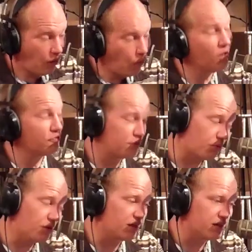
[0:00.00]
or if you're
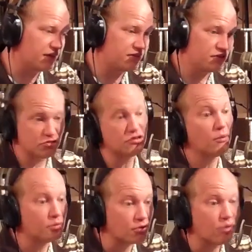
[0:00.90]
really lazy, just
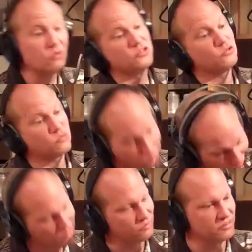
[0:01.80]
dump your whole
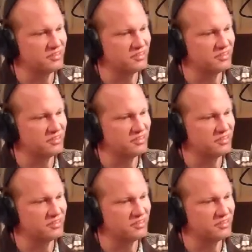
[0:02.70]
truck on the